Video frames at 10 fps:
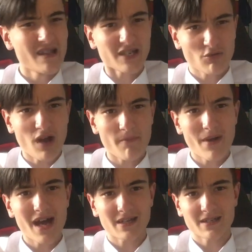It's quite
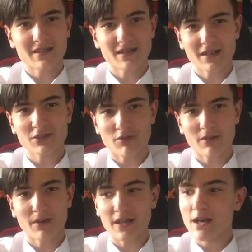bad. That is
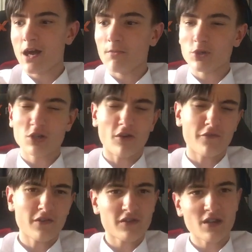quite bad. But she got
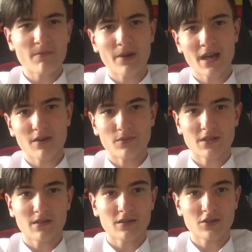
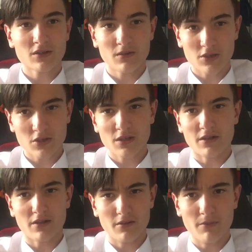£15. She, she
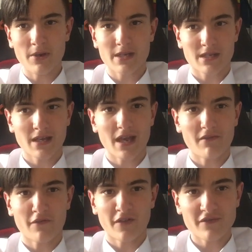the person
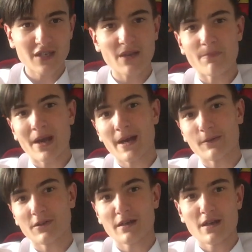gave her
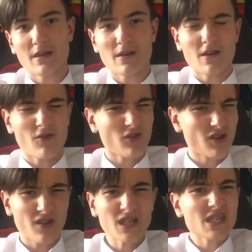£15.
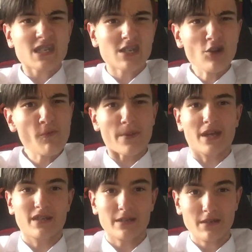It's
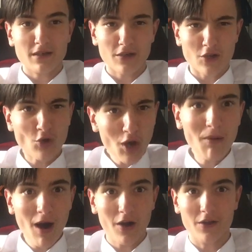stupid.
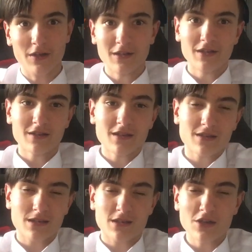Come on!
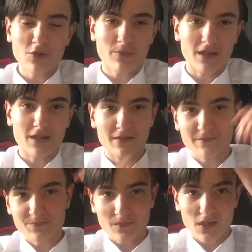It's stupid.
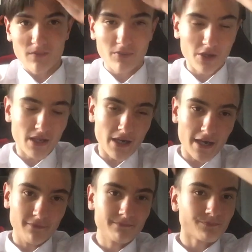But you
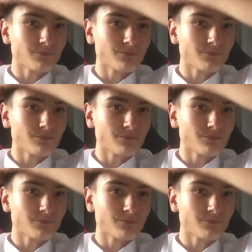know,